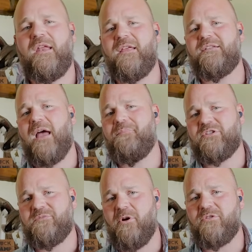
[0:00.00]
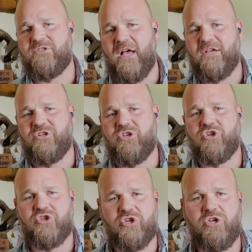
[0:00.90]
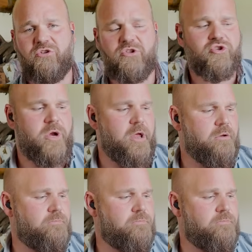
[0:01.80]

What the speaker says: any type of smoked sausage should do the trick.